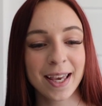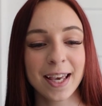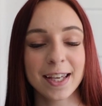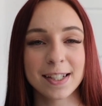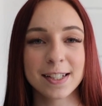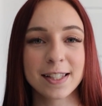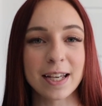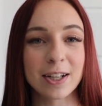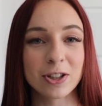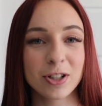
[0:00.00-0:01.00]
It is
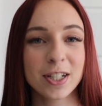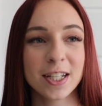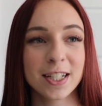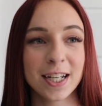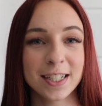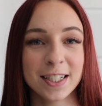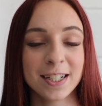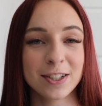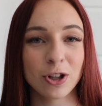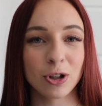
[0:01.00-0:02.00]

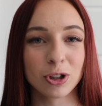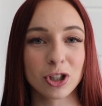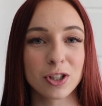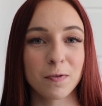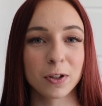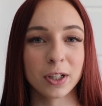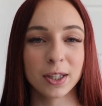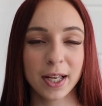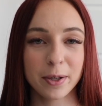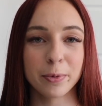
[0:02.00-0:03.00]
$199 for the
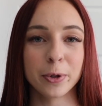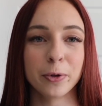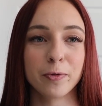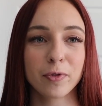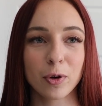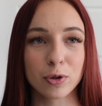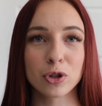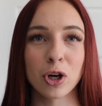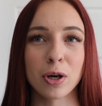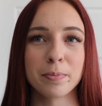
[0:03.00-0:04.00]
Lightroom,
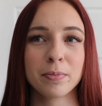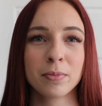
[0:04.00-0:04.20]
Photoshop,